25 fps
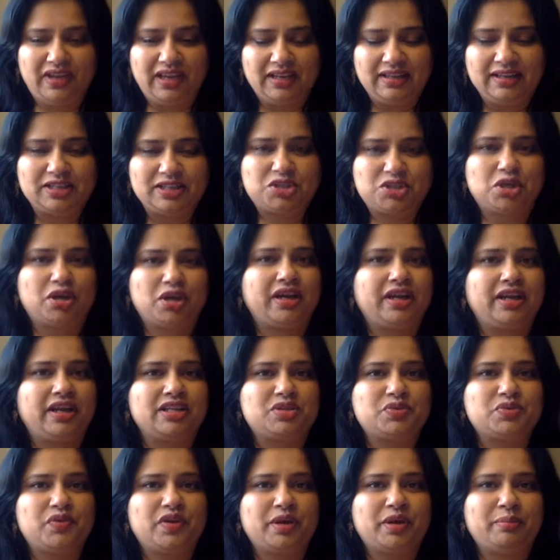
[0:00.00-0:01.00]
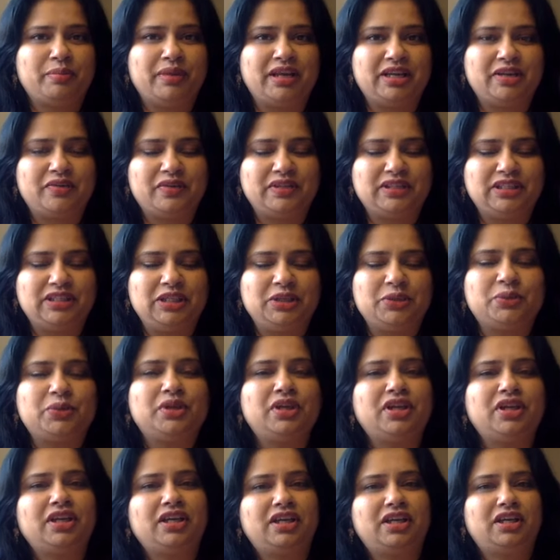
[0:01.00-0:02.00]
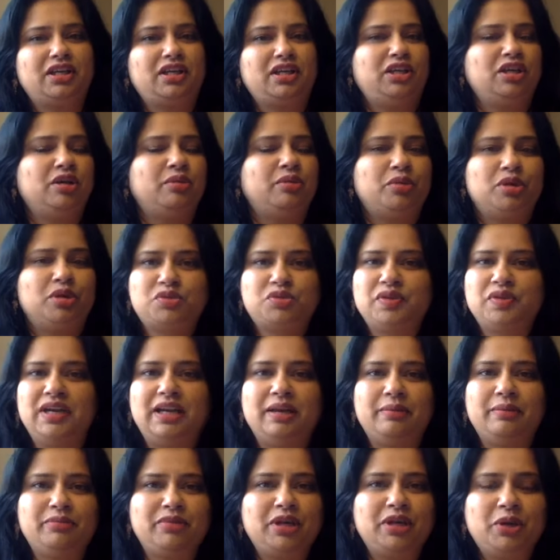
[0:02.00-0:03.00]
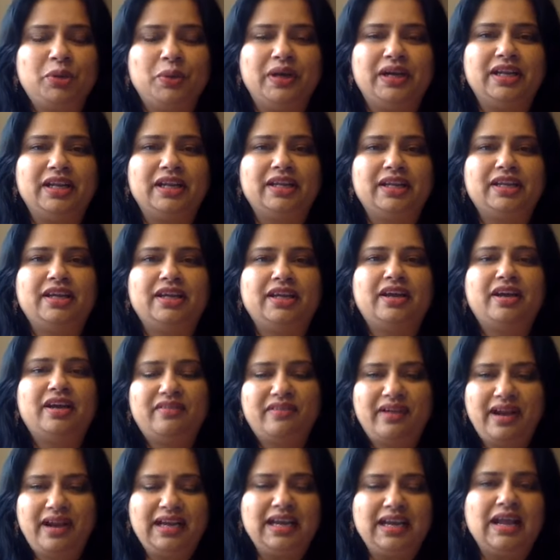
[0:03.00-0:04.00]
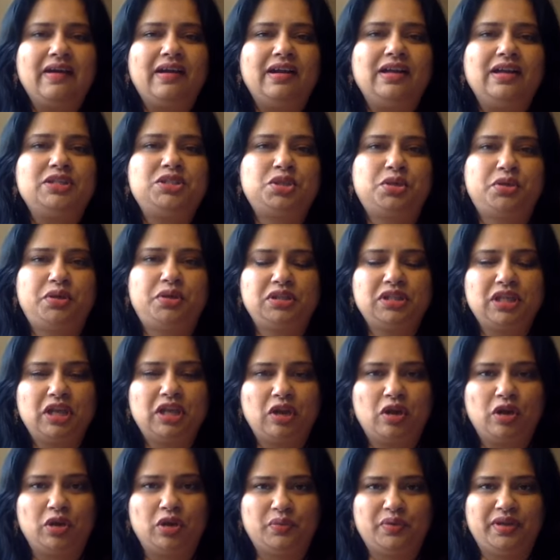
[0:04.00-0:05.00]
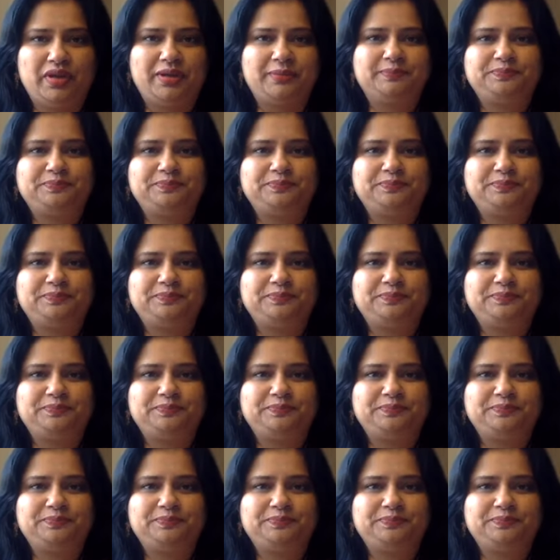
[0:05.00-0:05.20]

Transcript: the shortcuts work better with you, you're most welcome to do it. Right now, I'll show you the long way.